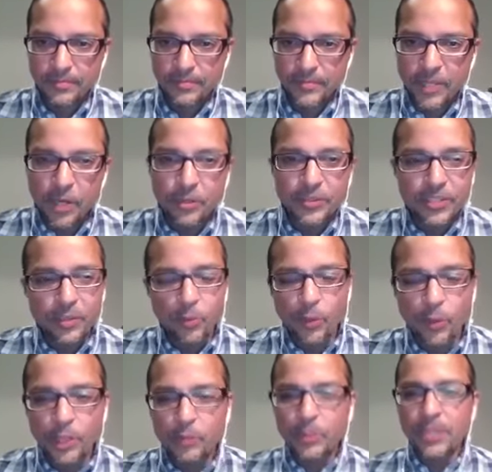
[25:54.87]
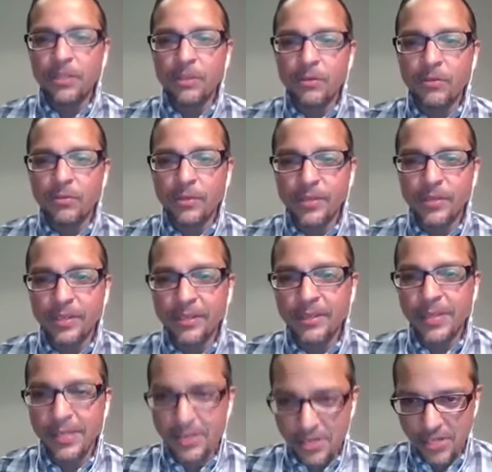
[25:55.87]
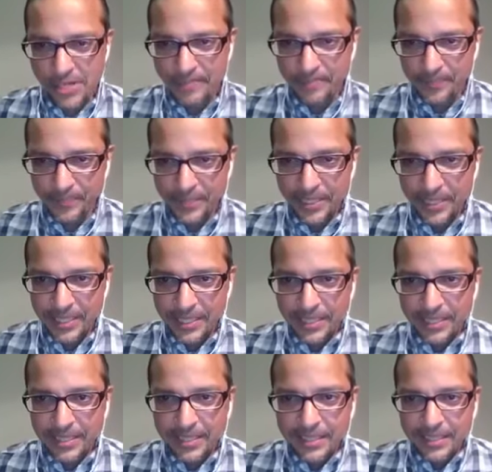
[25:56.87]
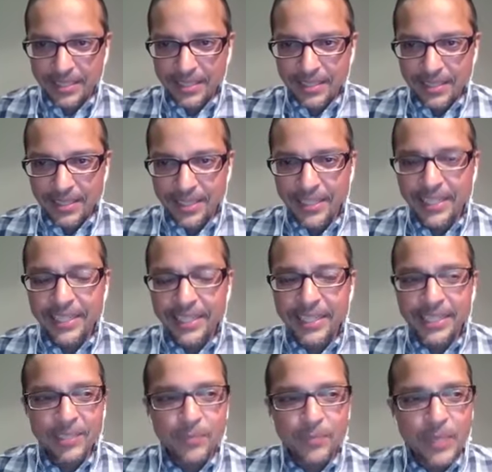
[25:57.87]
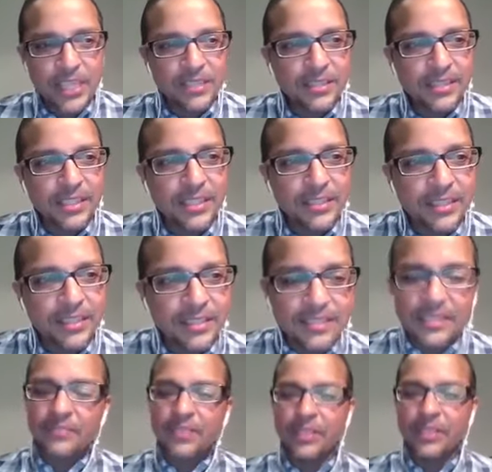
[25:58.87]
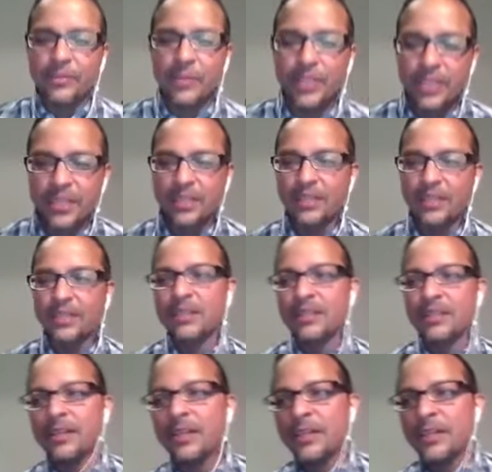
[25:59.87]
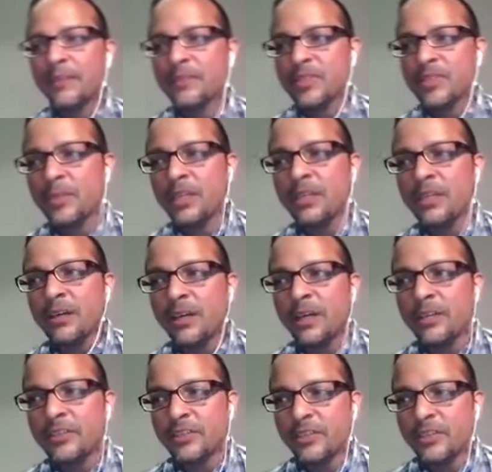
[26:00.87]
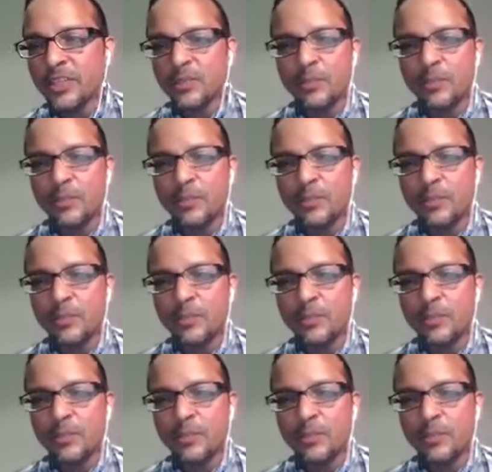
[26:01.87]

Oh, it's called What Do We Know with Hari and Jim. And it basically, it's a lot of fun. We get somebody on to just